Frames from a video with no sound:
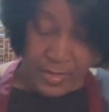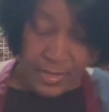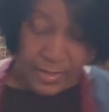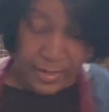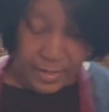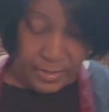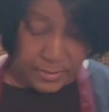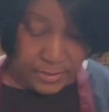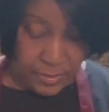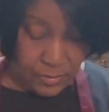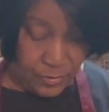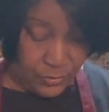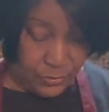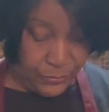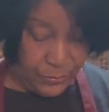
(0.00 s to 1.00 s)
and as I
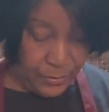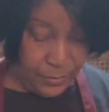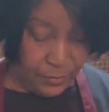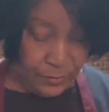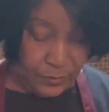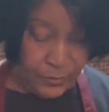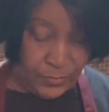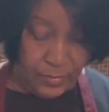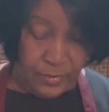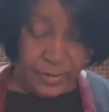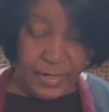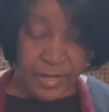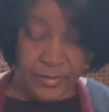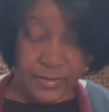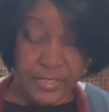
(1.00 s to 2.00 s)
go through,
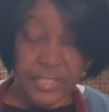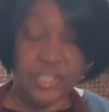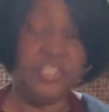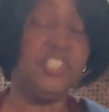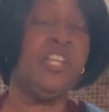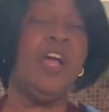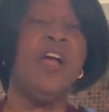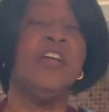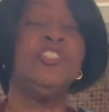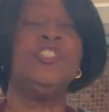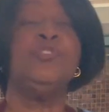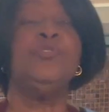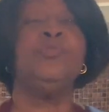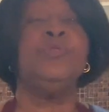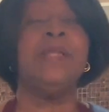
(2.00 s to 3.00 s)
now these jars,
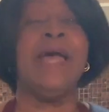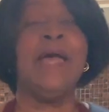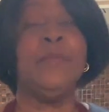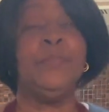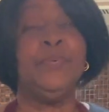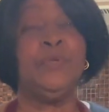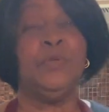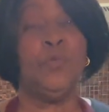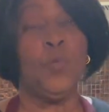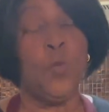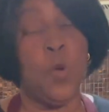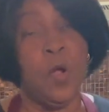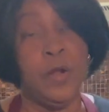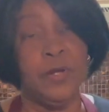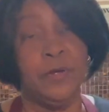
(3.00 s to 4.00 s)
you do not put
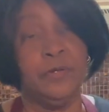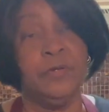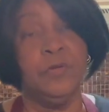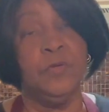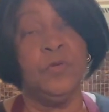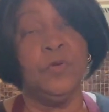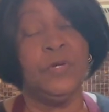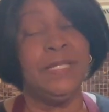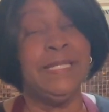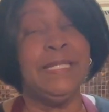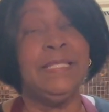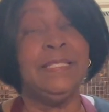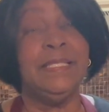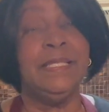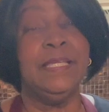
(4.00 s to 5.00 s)
water or
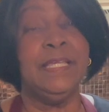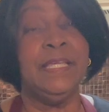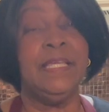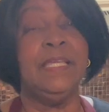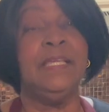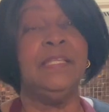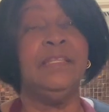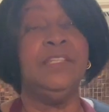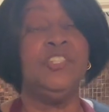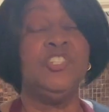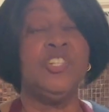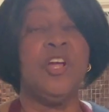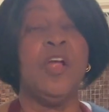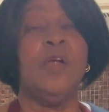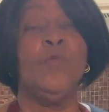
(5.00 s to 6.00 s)
anything in the
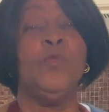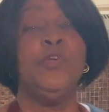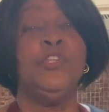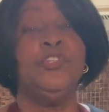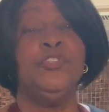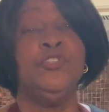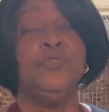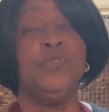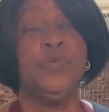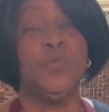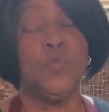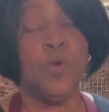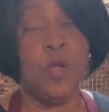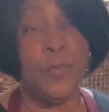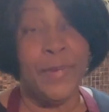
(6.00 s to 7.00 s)
jar when you're doing a
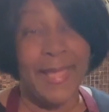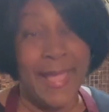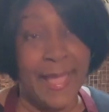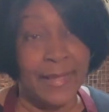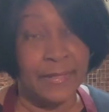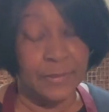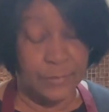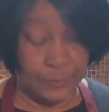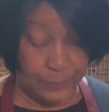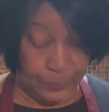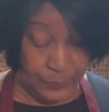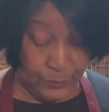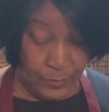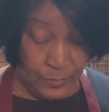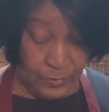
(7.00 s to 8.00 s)
raw pack.
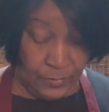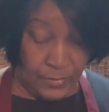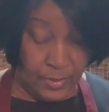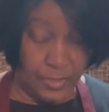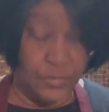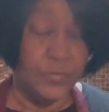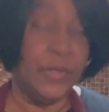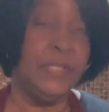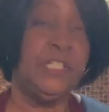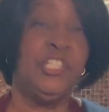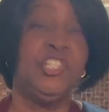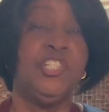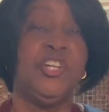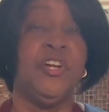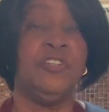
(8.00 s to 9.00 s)
That's why these
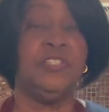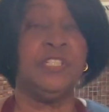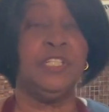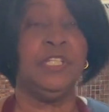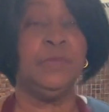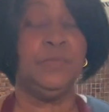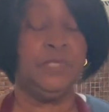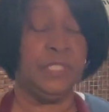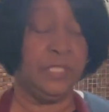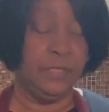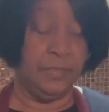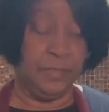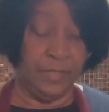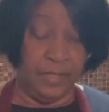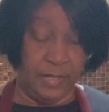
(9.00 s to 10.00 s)
jars are empty,
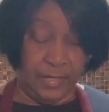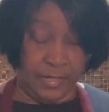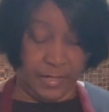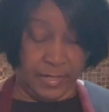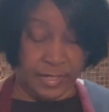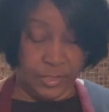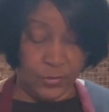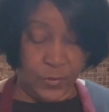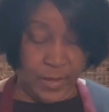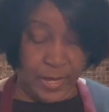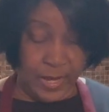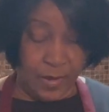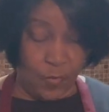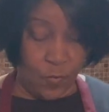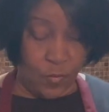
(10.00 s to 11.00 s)
and that's
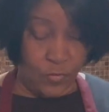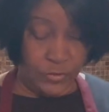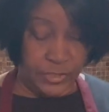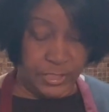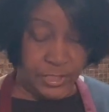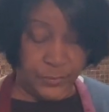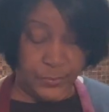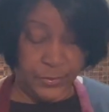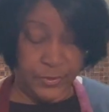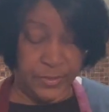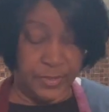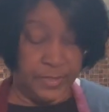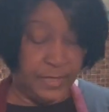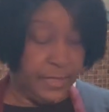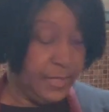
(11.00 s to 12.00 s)
why I won't need to put
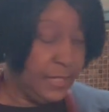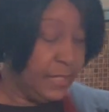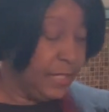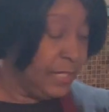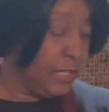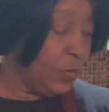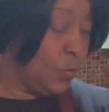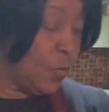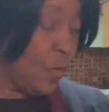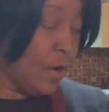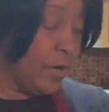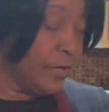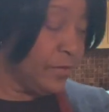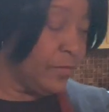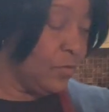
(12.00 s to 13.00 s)
any
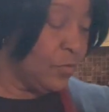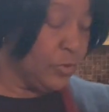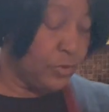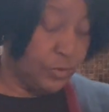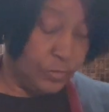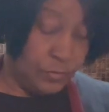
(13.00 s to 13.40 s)
water or